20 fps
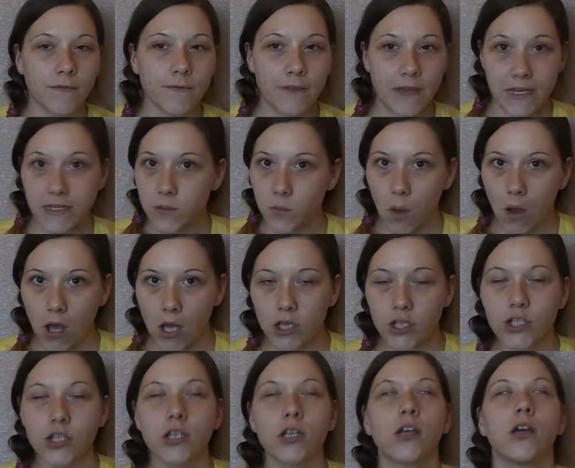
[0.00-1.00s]
face
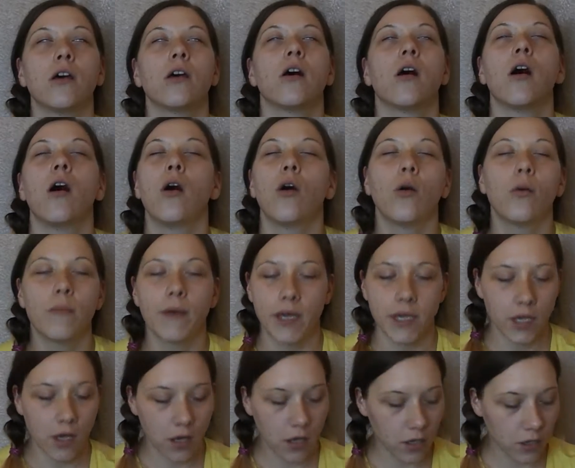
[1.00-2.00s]
wash, oh my
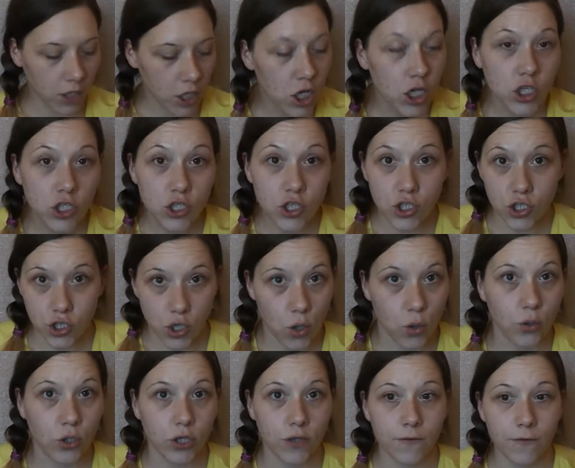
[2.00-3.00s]
god,
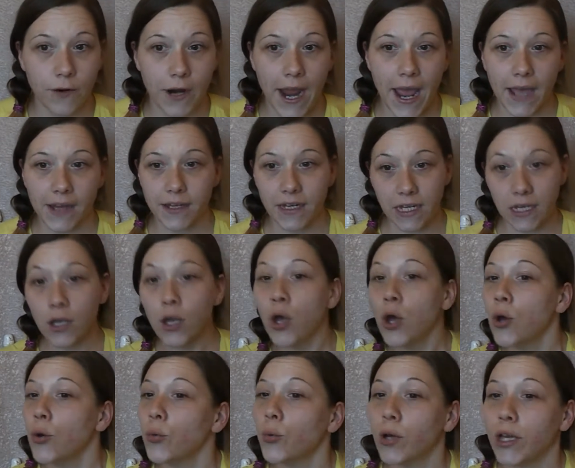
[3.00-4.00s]
so good for acne,
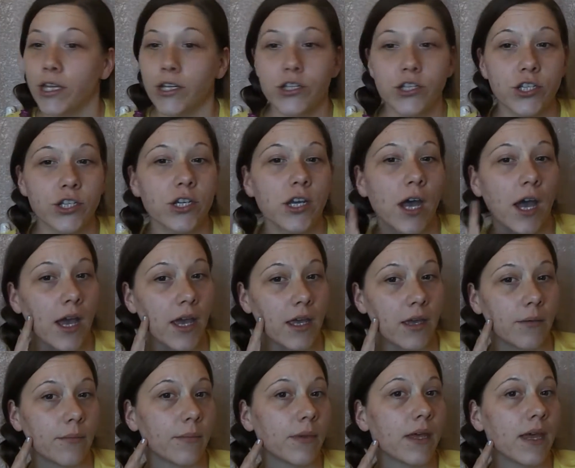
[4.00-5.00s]
which I
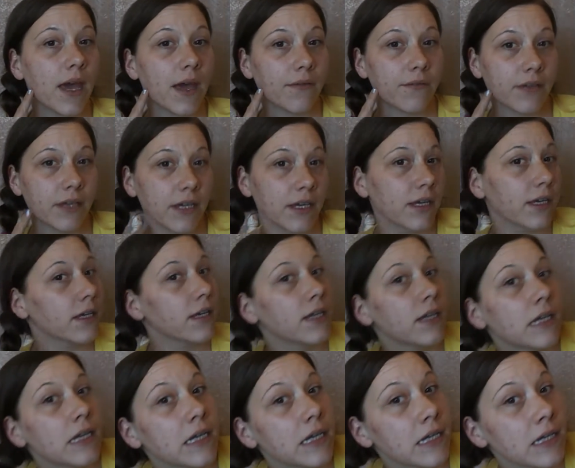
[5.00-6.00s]
am having
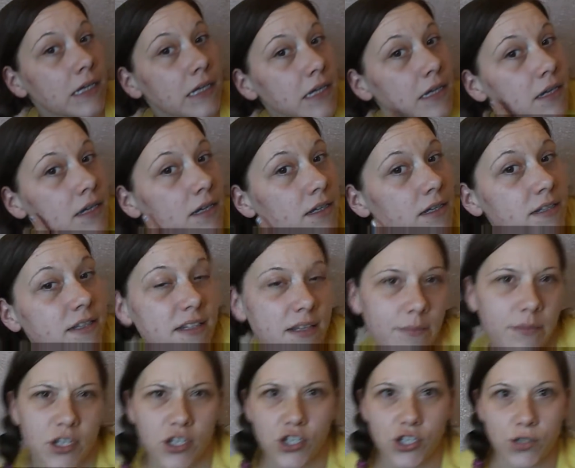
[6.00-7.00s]

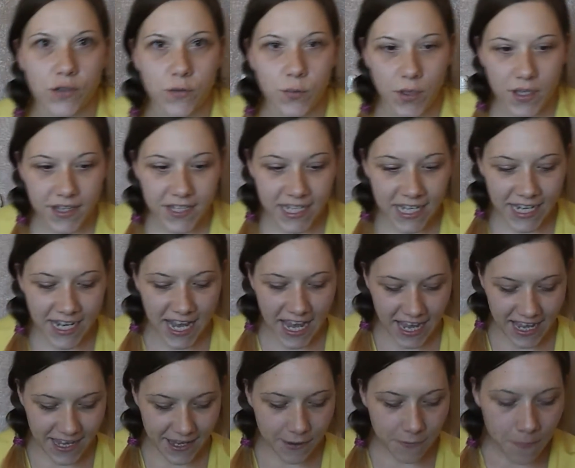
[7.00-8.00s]
some issues with
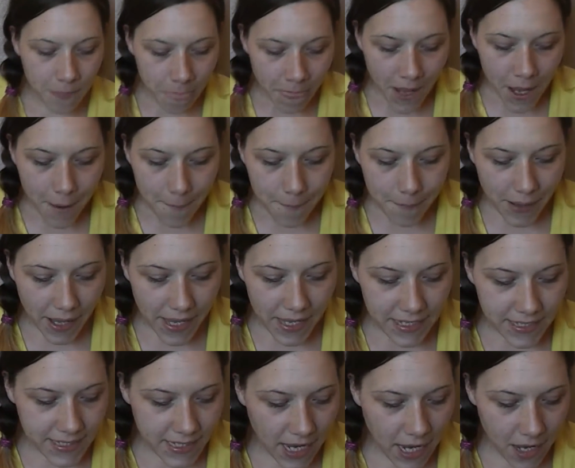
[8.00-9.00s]
today.
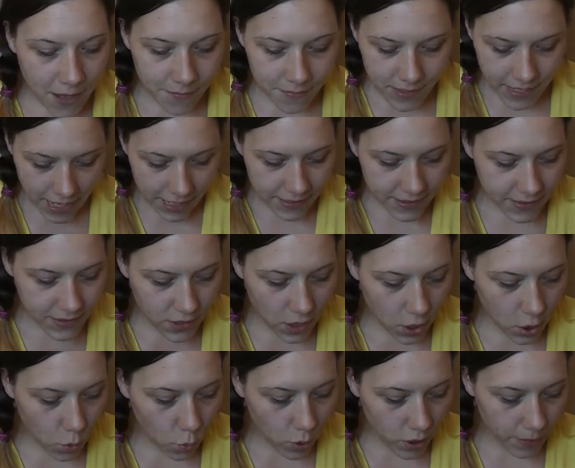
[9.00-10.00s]
But yes,
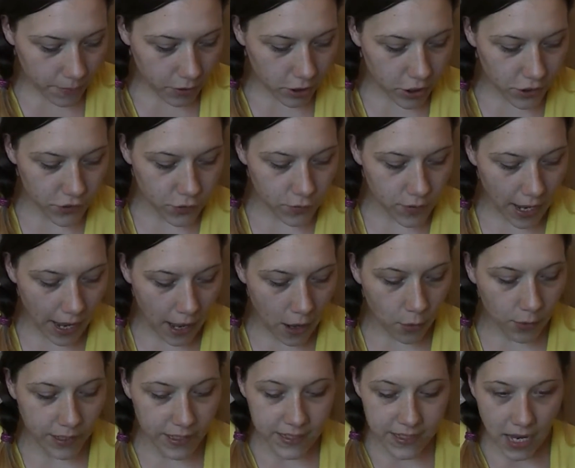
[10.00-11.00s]
so what I'm going to do
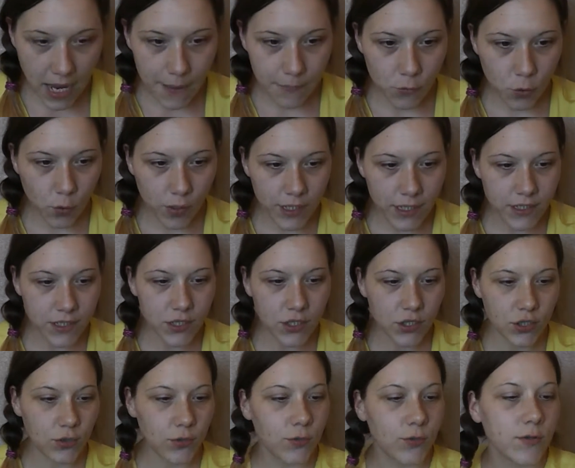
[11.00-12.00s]
now is I'm going to
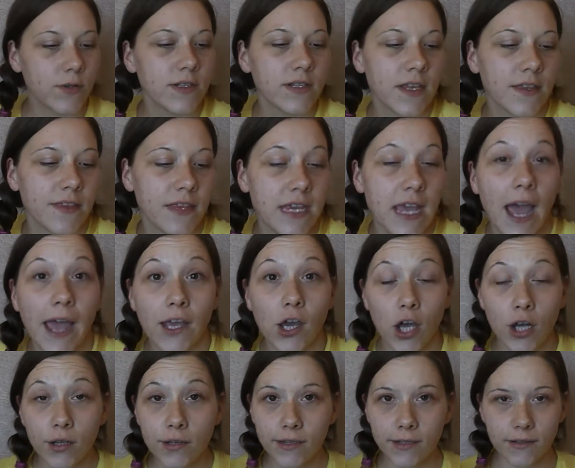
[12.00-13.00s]
use I
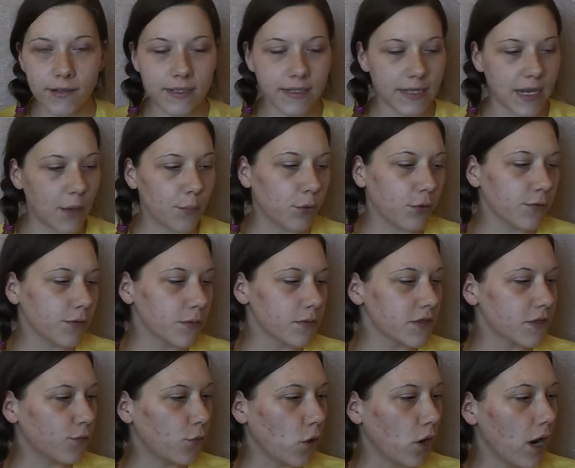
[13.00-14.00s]
got a little sample from
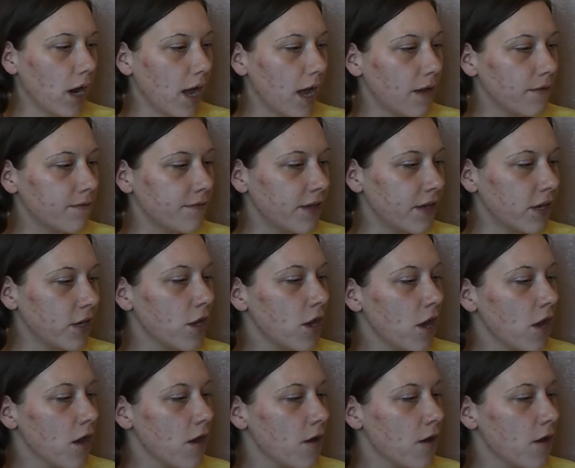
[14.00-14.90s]
Sephora of the